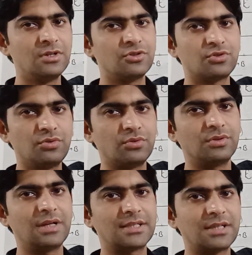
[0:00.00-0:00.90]
So
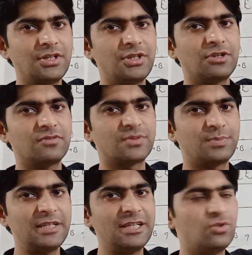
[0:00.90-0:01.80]
the SI unit of
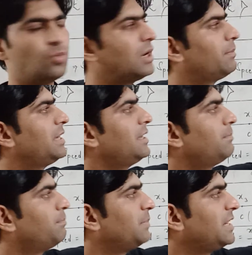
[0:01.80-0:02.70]
speed will be
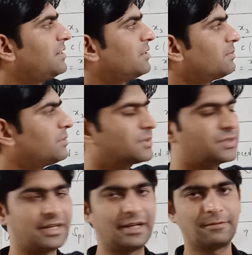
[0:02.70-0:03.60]
meter per
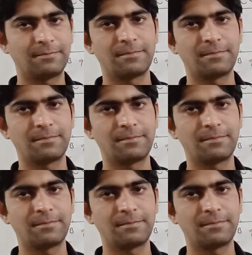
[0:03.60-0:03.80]
second.